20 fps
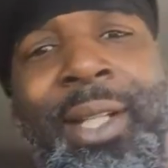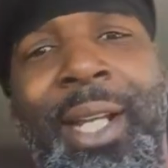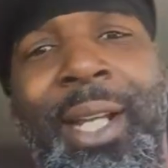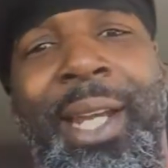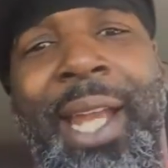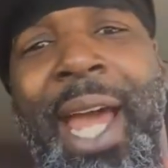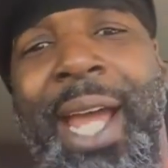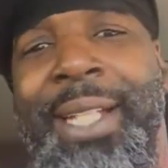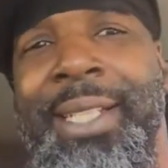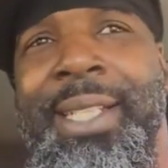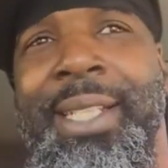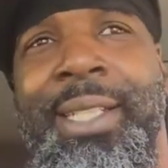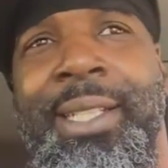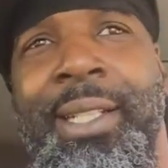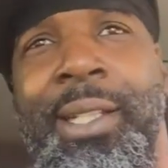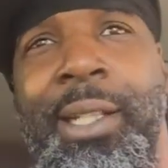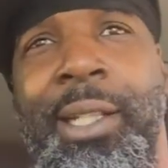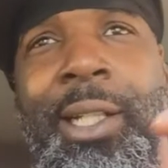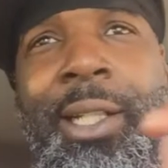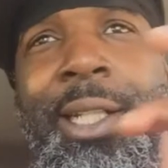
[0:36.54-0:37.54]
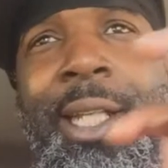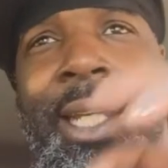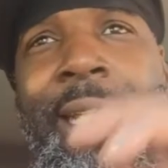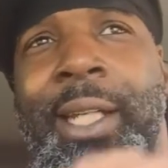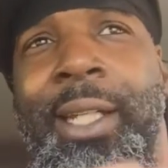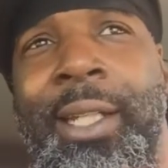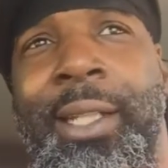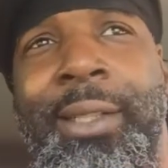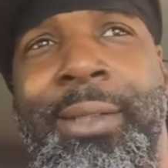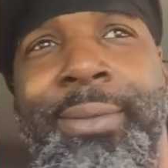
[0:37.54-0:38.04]
nicest
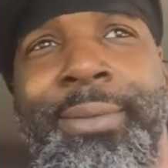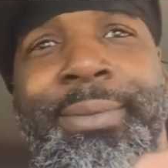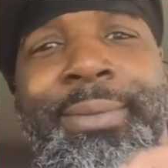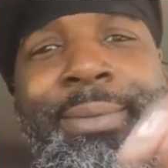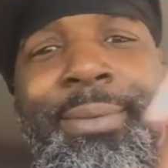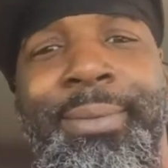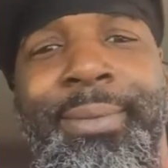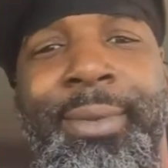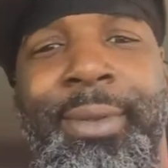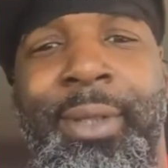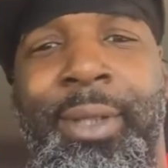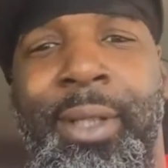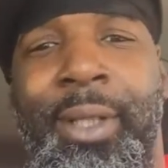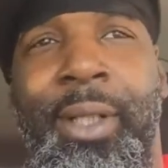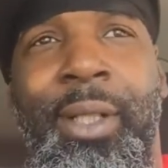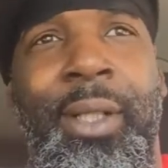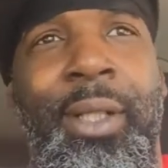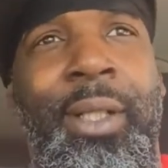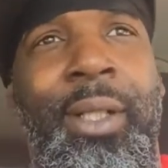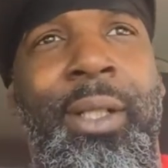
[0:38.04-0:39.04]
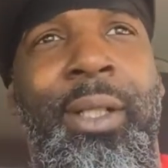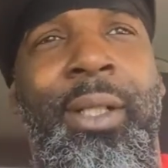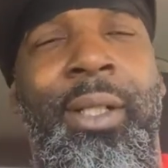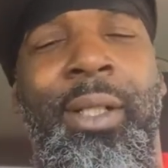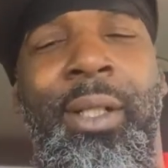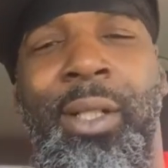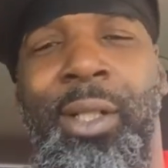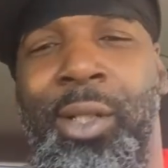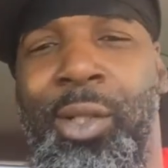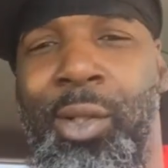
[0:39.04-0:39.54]
looking,
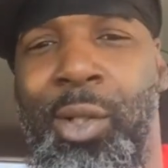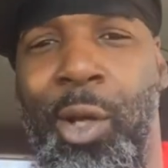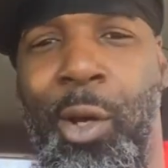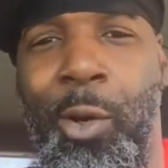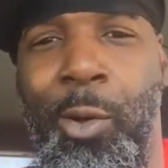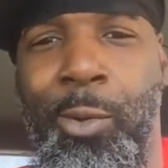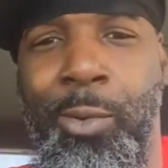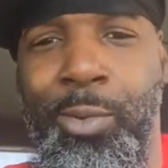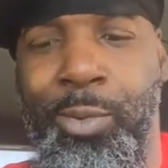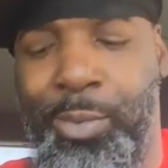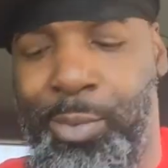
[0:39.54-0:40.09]
you know,